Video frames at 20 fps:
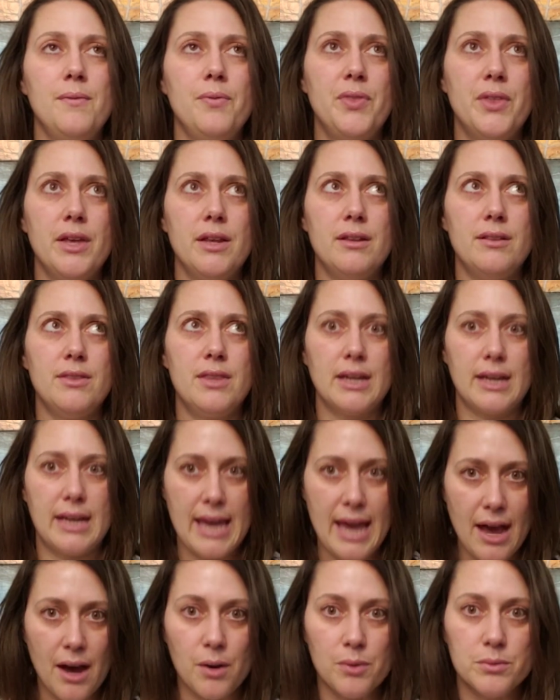that
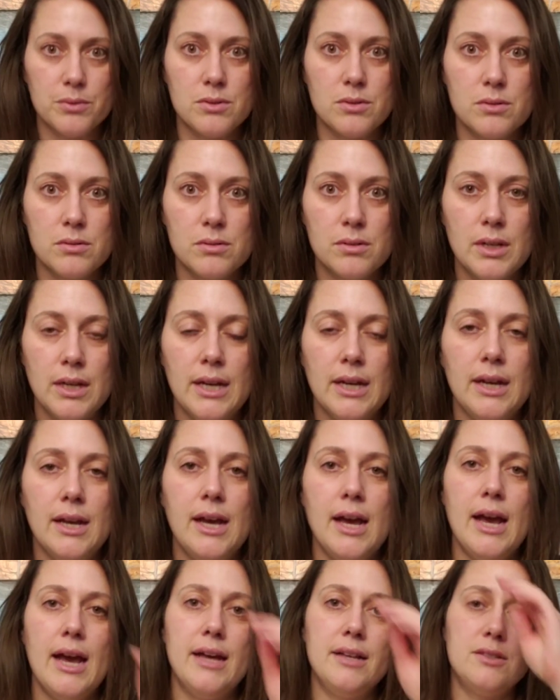counts.
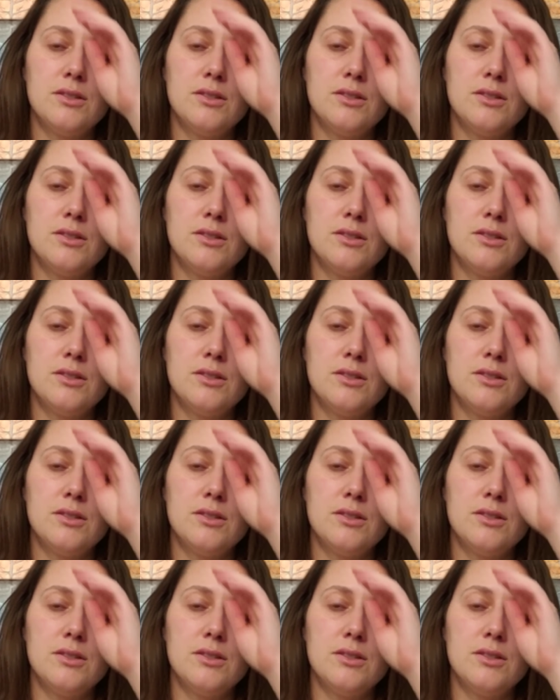And